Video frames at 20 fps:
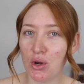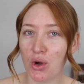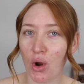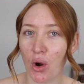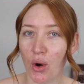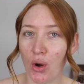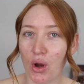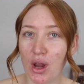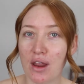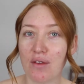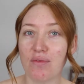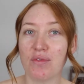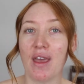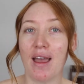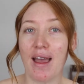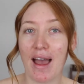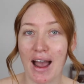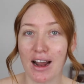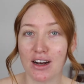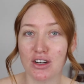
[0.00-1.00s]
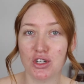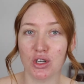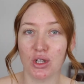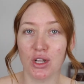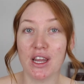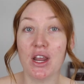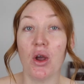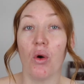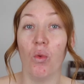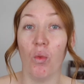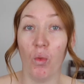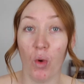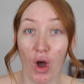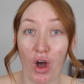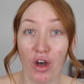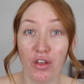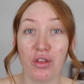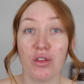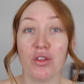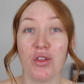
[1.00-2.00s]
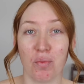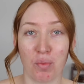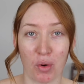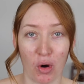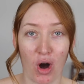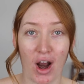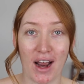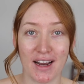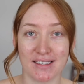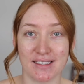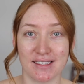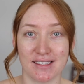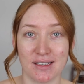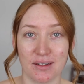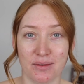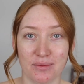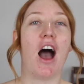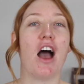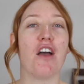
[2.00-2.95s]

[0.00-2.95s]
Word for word: know if they're actually worth the price.